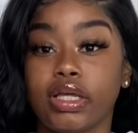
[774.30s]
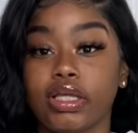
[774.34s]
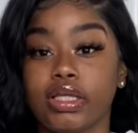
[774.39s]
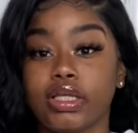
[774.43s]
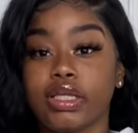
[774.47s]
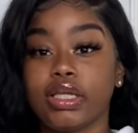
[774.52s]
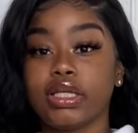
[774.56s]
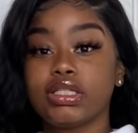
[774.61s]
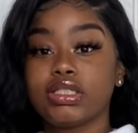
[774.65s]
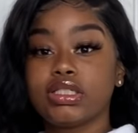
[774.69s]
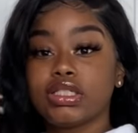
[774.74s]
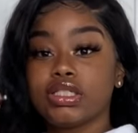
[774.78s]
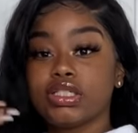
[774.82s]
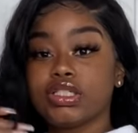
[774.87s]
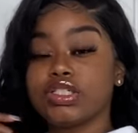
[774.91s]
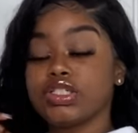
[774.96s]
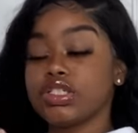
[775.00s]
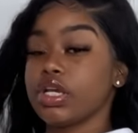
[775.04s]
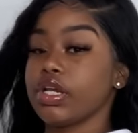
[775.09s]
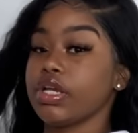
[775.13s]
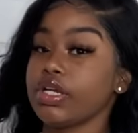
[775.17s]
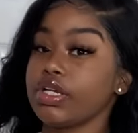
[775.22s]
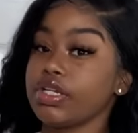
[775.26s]
yes, this
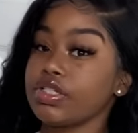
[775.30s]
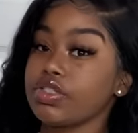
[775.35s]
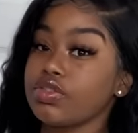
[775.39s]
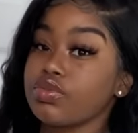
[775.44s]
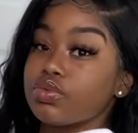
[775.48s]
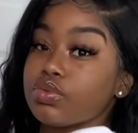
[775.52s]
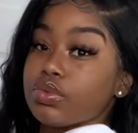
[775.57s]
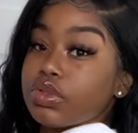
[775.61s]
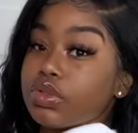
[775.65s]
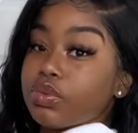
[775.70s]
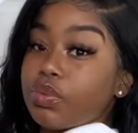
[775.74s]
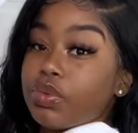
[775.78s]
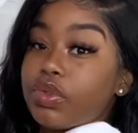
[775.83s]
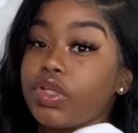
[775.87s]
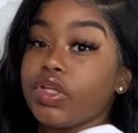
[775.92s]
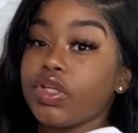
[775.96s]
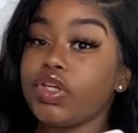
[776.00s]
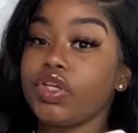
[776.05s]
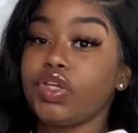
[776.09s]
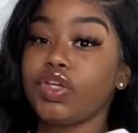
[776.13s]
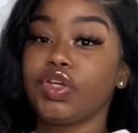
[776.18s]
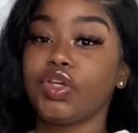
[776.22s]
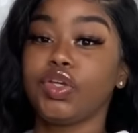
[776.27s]
shirt is really, really
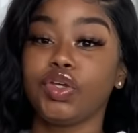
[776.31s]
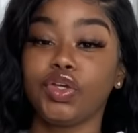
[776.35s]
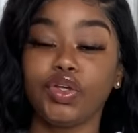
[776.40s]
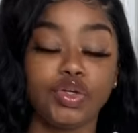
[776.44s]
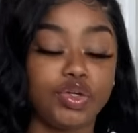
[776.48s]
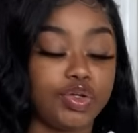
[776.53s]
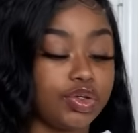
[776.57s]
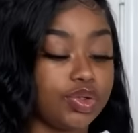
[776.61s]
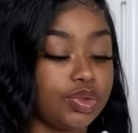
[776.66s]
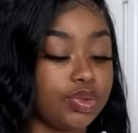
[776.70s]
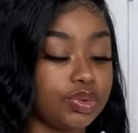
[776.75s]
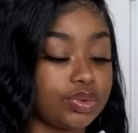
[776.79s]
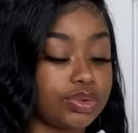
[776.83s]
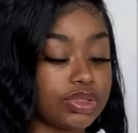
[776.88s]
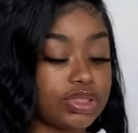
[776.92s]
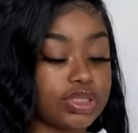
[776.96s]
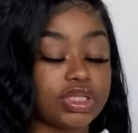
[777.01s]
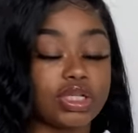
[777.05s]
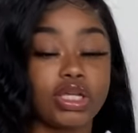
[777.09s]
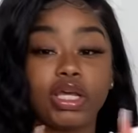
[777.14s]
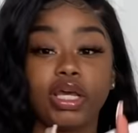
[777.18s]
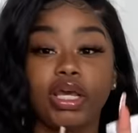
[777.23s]
cute.